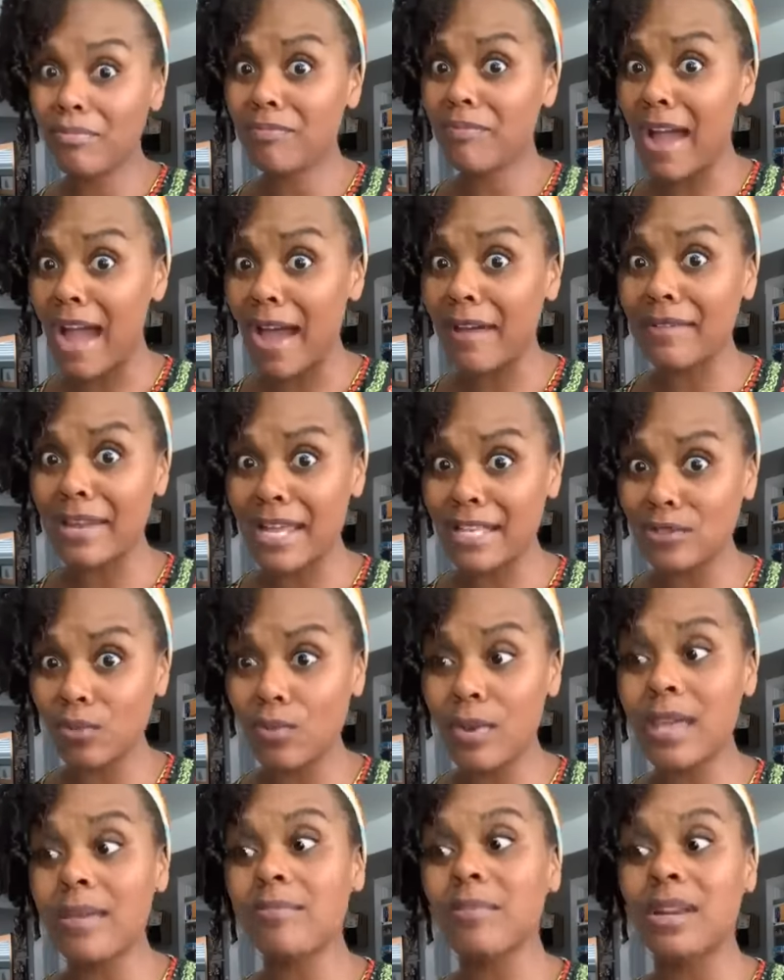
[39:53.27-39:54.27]
5 days a
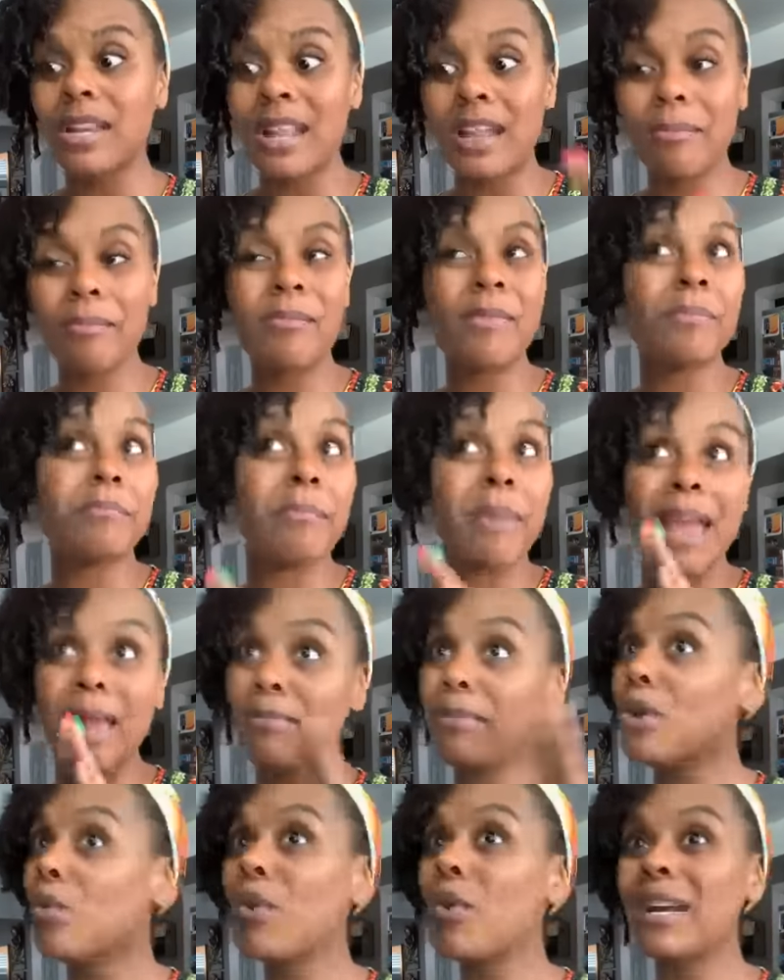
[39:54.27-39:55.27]
week, but there may
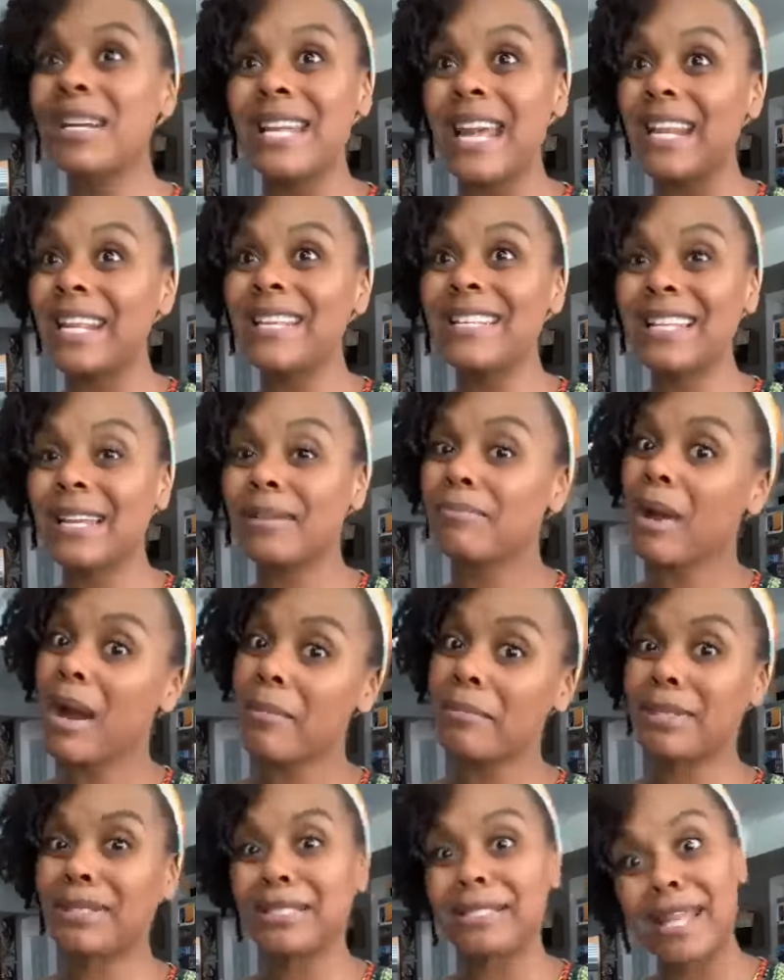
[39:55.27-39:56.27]
be one day that he said,
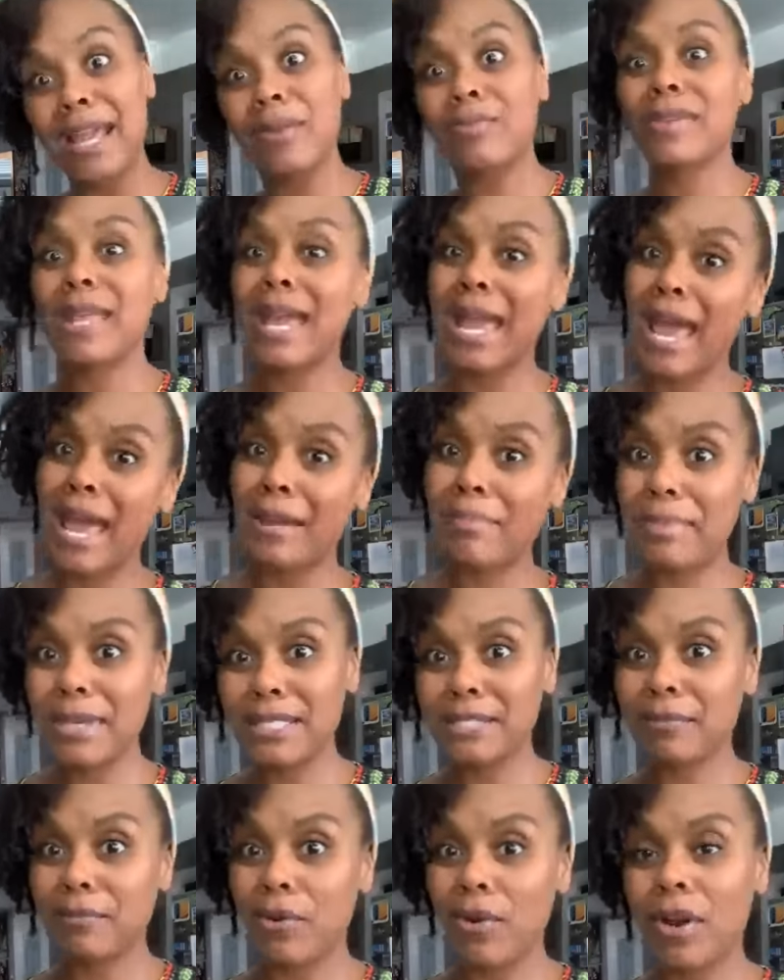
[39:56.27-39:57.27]
mommy, today they had a
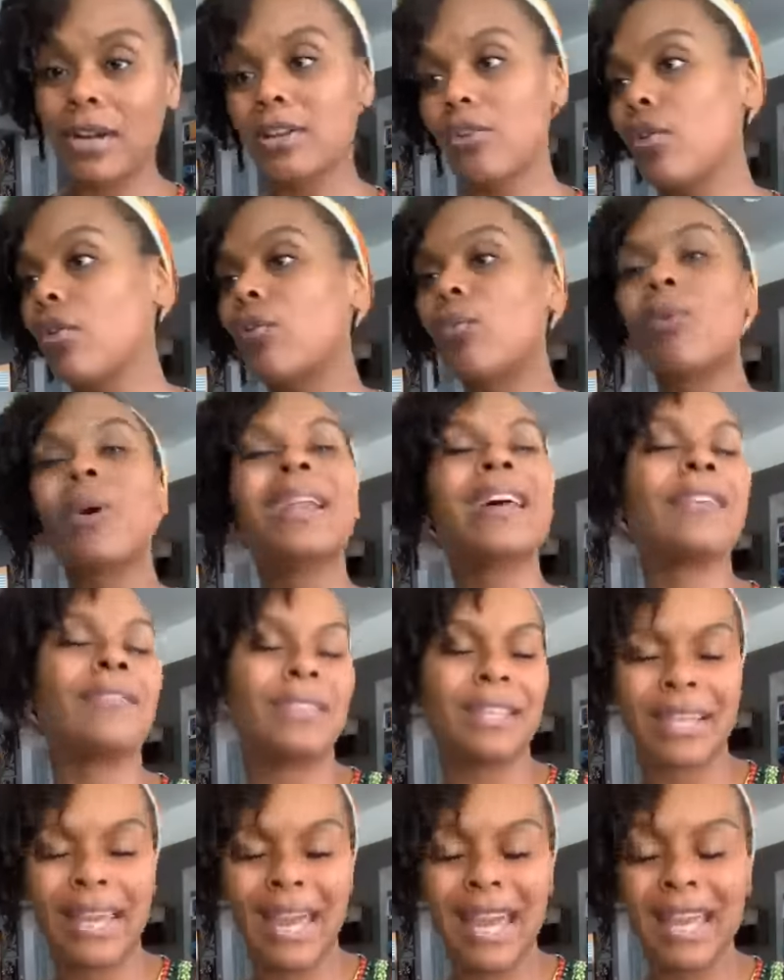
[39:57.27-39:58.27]
pizza party or whatever
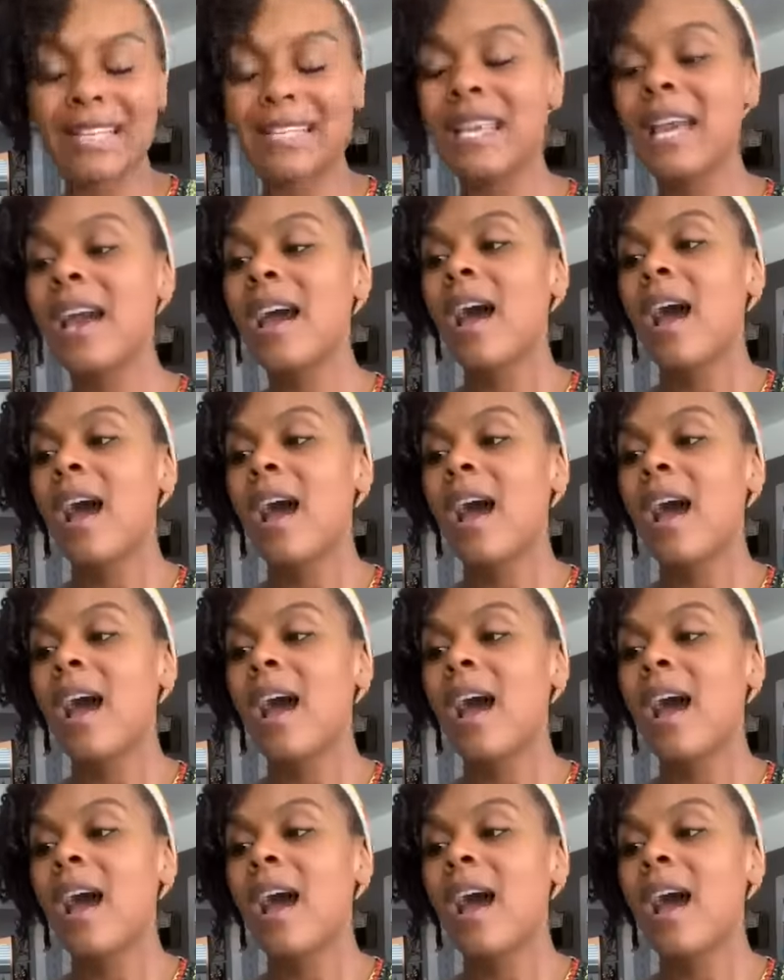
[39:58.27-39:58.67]
the case.